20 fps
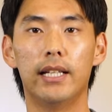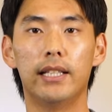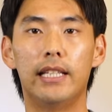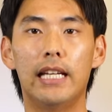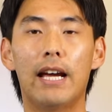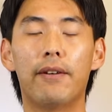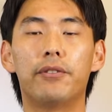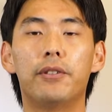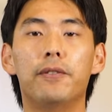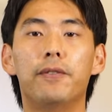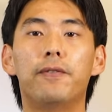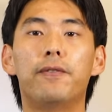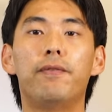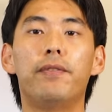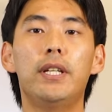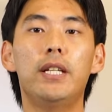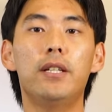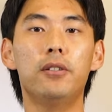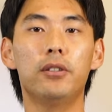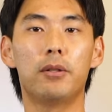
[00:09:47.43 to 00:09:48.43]
They have to
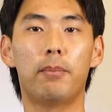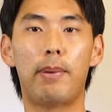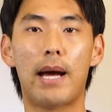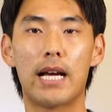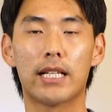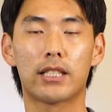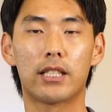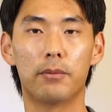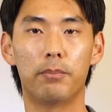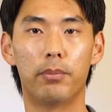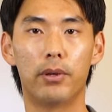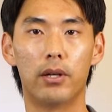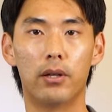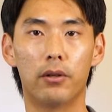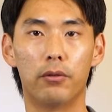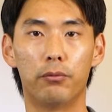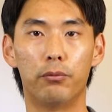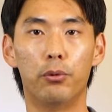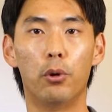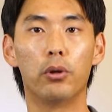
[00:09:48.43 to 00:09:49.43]
feel the
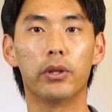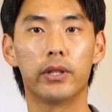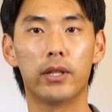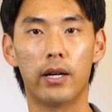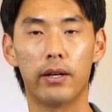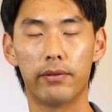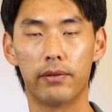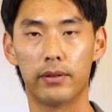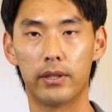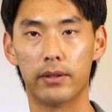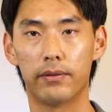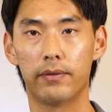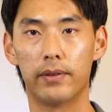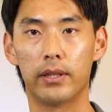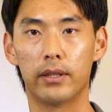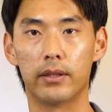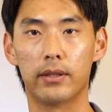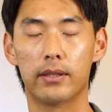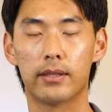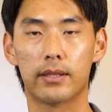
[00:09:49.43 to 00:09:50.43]
basketball rolling off of their
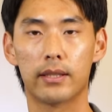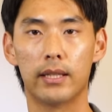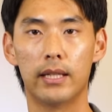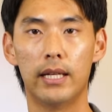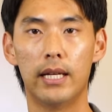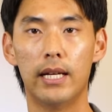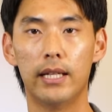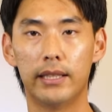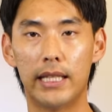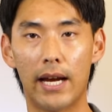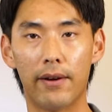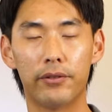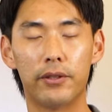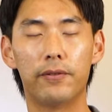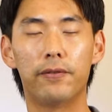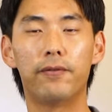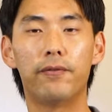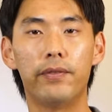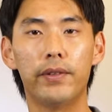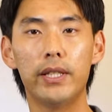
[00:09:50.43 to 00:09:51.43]
fingers. They have to
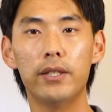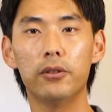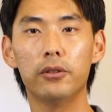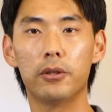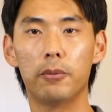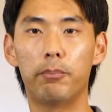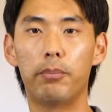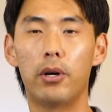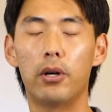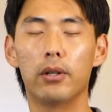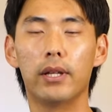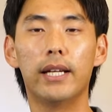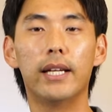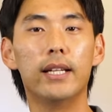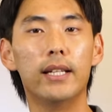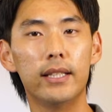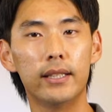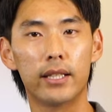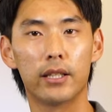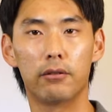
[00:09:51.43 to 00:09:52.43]
feel the ball
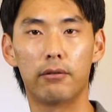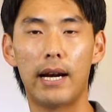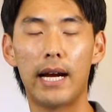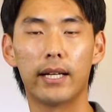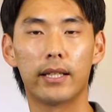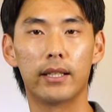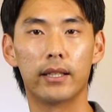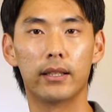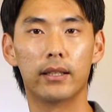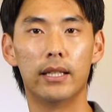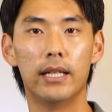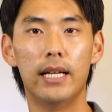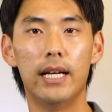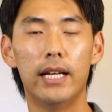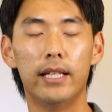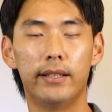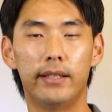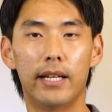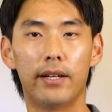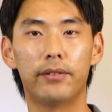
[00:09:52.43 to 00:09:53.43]
hitting their racket.
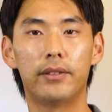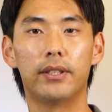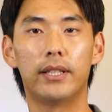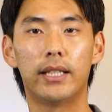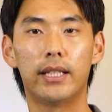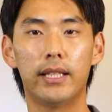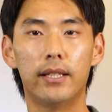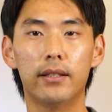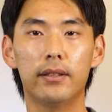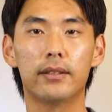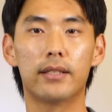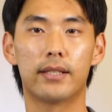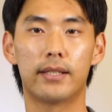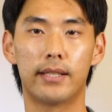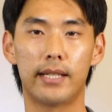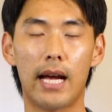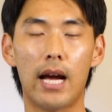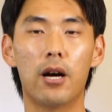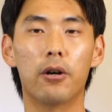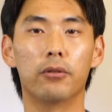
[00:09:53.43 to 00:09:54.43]
They have to hear the
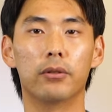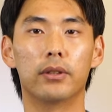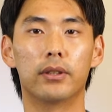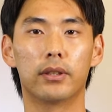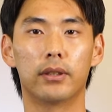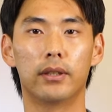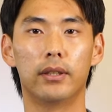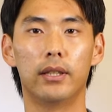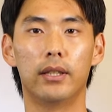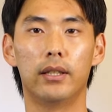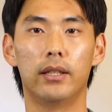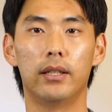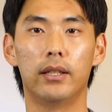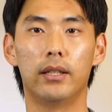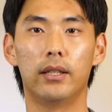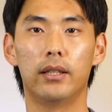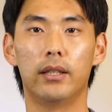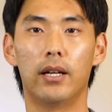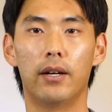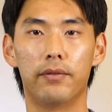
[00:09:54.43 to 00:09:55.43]
sound
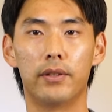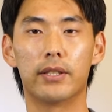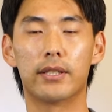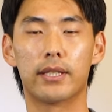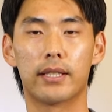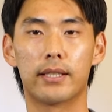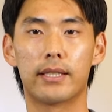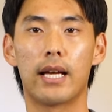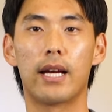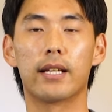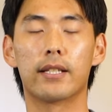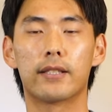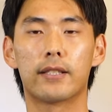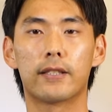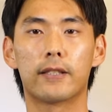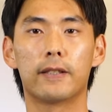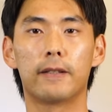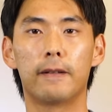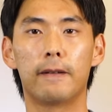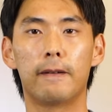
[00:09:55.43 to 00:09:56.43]
of their
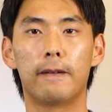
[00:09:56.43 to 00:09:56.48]
success.